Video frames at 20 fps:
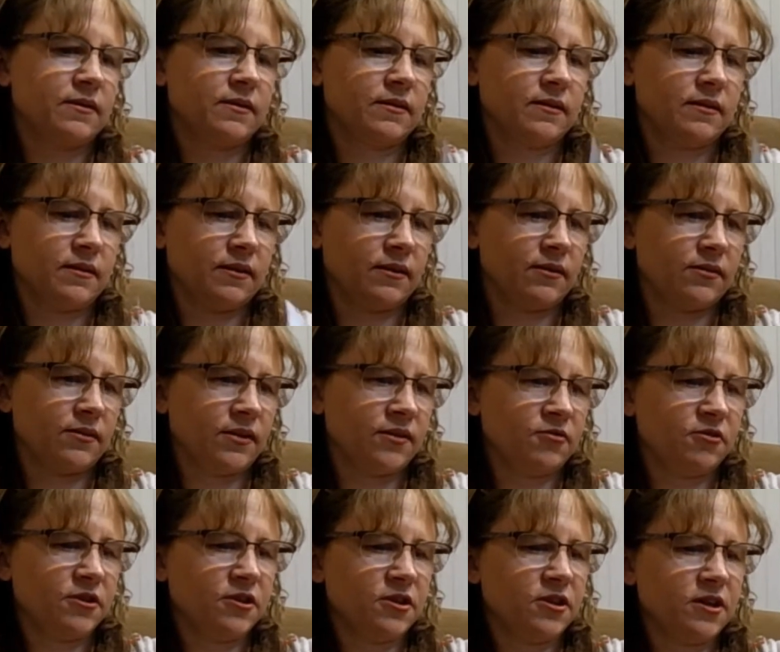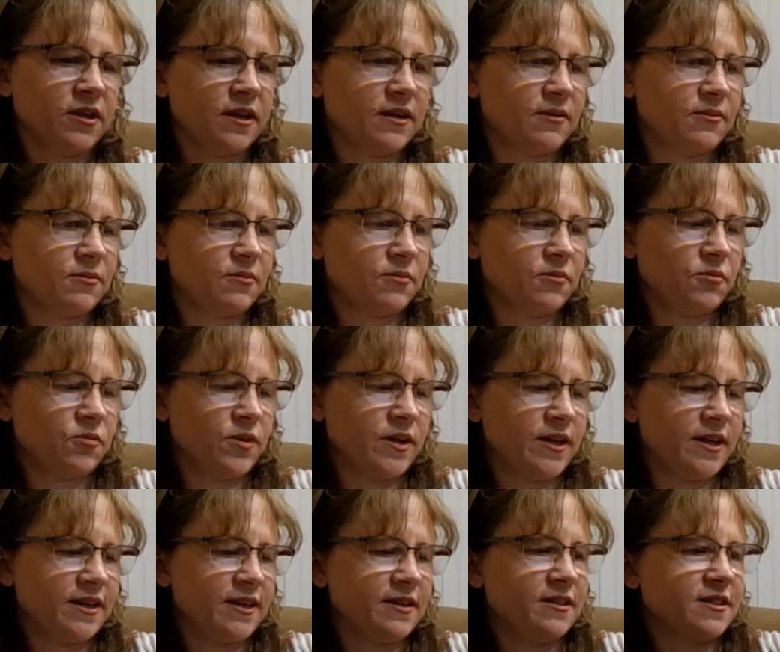if we look at what
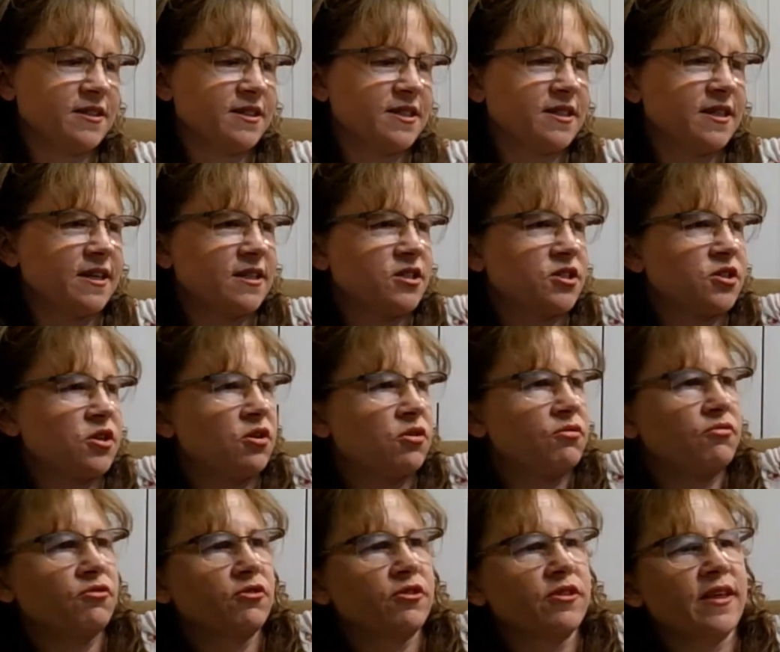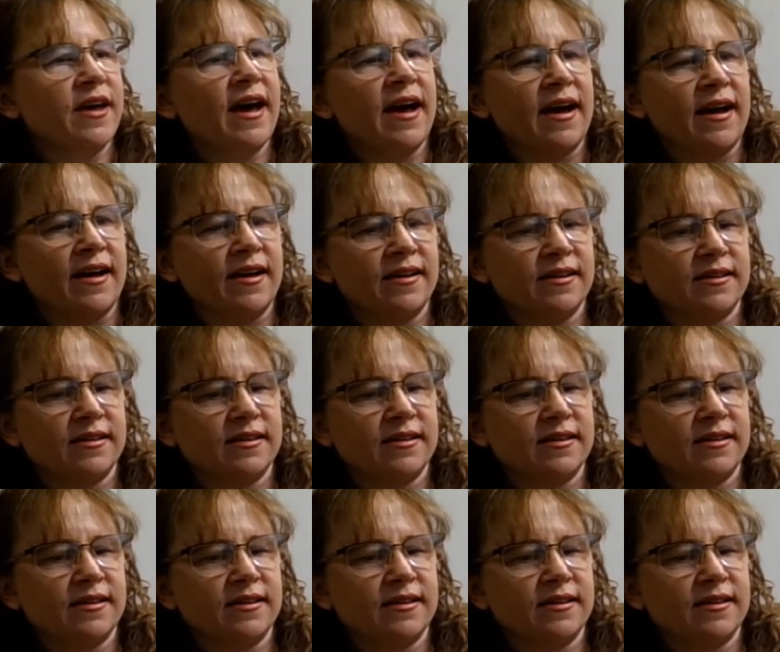it looks like, so for that,